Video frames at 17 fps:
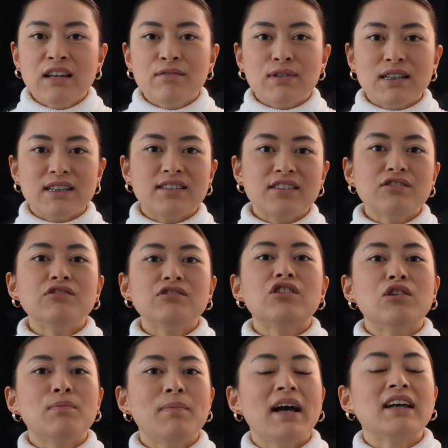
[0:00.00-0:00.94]
we still
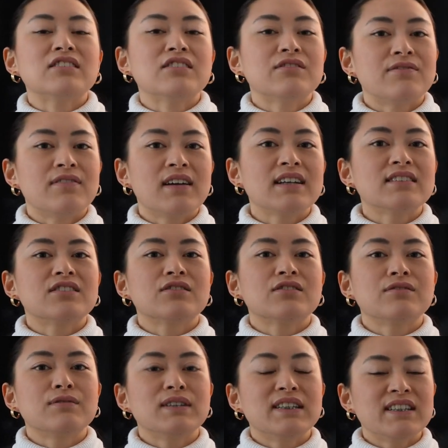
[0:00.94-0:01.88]
go back to France
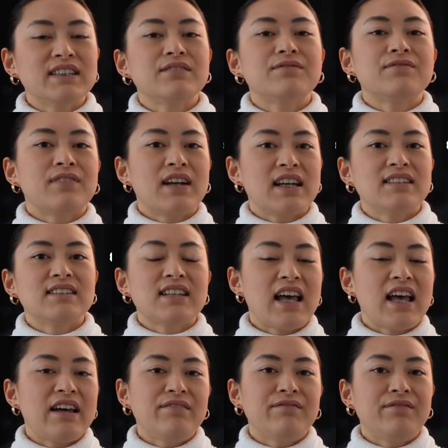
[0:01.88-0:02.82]
to visit friends
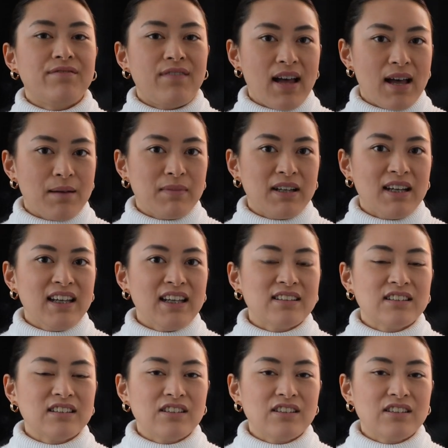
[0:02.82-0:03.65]
and family.